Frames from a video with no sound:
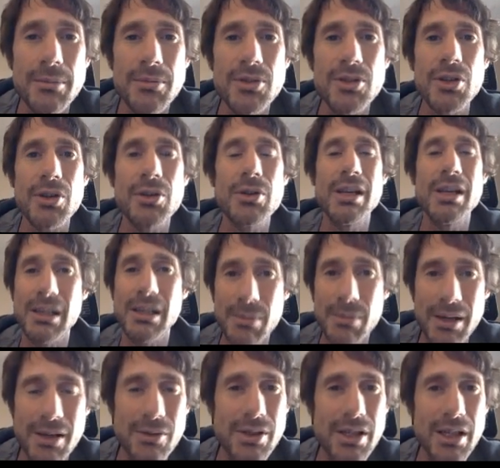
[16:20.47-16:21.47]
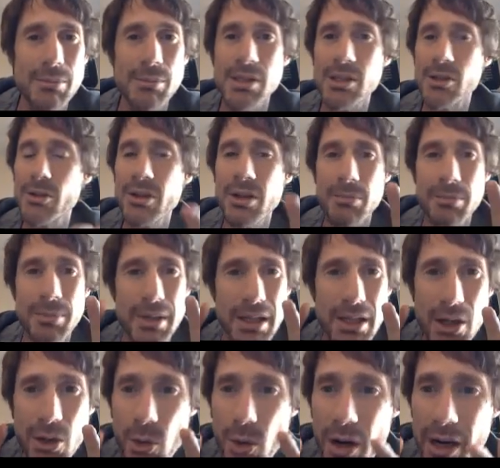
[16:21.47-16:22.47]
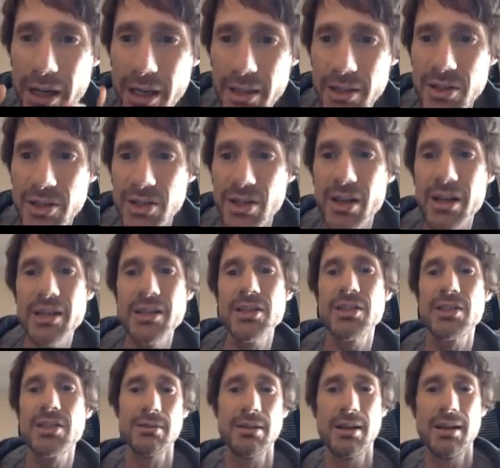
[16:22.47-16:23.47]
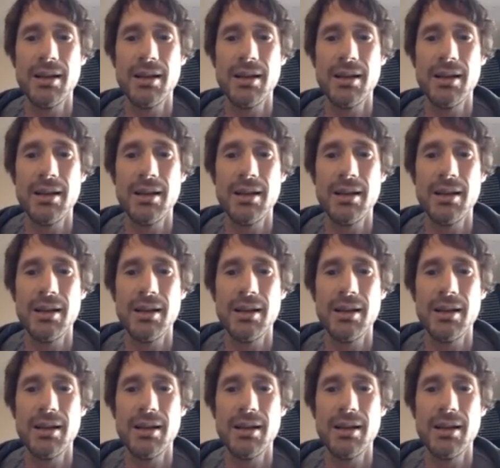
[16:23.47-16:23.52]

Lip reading: So email can be good at being quite concise.